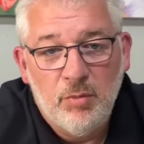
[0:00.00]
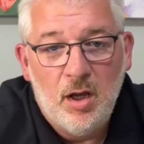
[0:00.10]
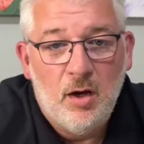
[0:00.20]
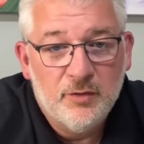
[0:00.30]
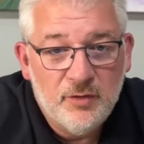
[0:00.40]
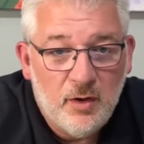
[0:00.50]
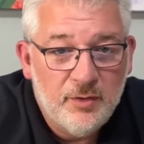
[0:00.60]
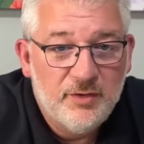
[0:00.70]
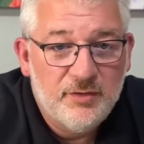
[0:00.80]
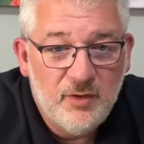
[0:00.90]
blogs and all
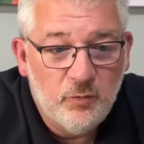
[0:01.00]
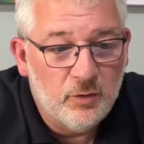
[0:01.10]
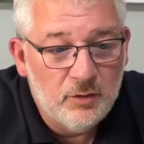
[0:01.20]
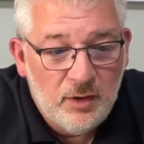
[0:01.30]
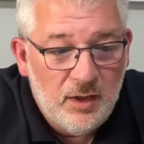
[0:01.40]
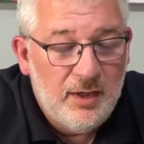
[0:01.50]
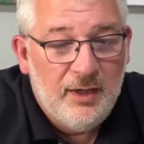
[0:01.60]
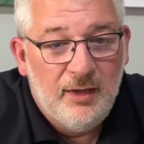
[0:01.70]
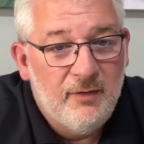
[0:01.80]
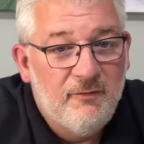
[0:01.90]
this stuff were
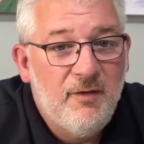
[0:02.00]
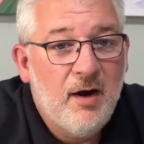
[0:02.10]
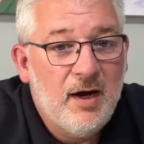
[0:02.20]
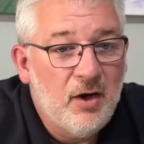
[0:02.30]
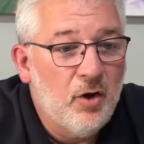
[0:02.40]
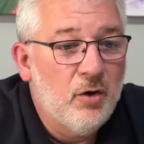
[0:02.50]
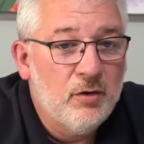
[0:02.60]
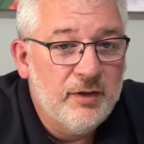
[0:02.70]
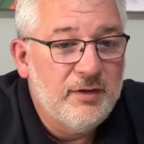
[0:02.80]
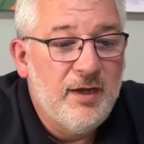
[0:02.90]
in the very
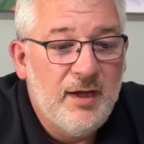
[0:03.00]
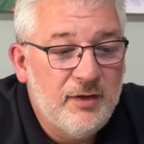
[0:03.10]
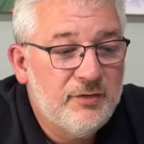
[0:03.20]
early days.